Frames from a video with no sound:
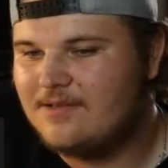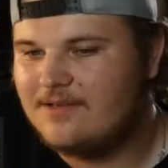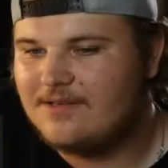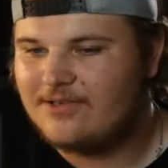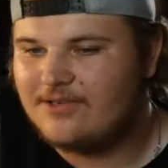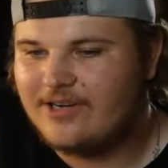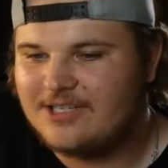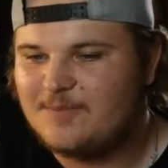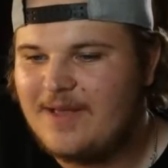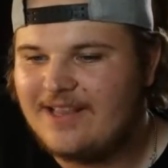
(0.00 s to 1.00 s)
Or
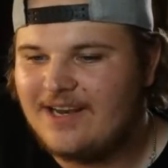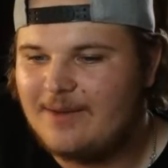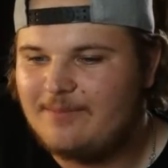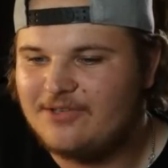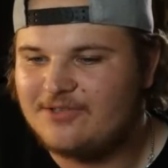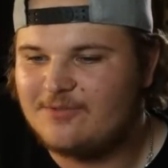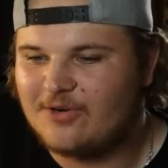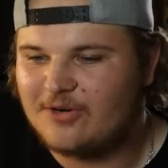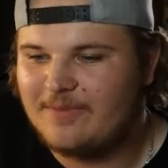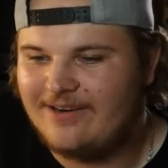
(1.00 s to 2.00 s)
does mental abuse
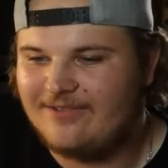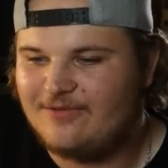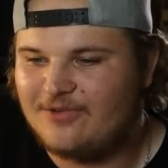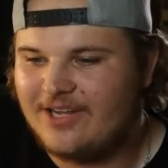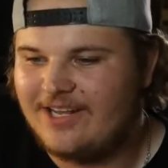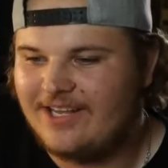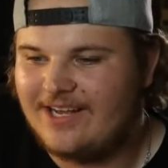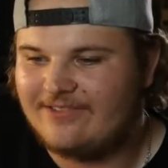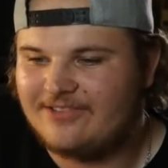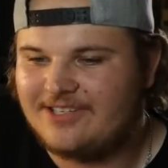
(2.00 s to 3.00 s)
work better for getting angry?